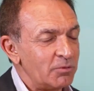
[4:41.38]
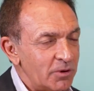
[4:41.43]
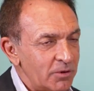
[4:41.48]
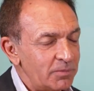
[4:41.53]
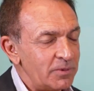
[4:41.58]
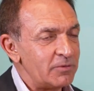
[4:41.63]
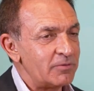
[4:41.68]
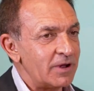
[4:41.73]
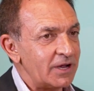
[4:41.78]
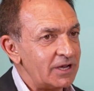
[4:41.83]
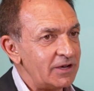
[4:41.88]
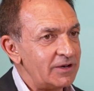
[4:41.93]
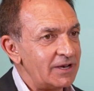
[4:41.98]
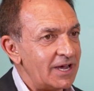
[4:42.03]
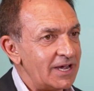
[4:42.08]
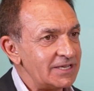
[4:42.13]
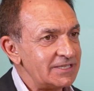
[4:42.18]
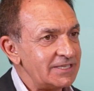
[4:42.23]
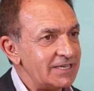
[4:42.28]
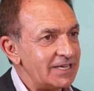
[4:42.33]
will be
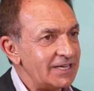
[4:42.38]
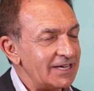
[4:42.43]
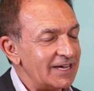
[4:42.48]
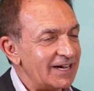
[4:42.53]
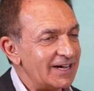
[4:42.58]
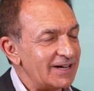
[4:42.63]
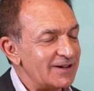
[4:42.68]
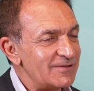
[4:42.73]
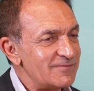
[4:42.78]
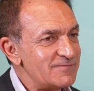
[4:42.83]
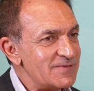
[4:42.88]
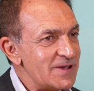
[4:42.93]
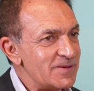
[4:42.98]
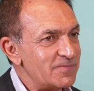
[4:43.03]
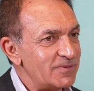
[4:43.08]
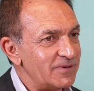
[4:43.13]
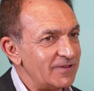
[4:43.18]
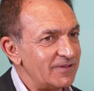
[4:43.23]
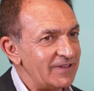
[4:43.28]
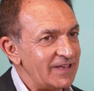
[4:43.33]
recognizing uh,
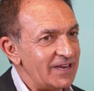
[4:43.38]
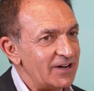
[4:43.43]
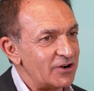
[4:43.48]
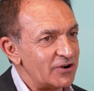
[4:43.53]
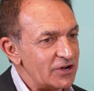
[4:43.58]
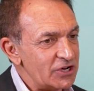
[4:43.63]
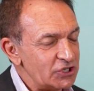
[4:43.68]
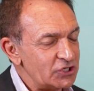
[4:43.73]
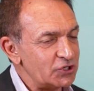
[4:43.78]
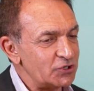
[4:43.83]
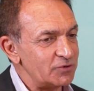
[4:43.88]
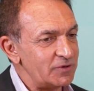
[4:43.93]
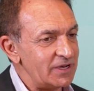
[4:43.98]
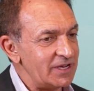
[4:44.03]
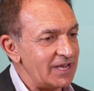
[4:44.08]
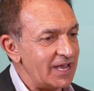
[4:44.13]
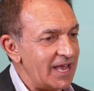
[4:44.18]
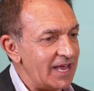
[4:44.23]
people in our history,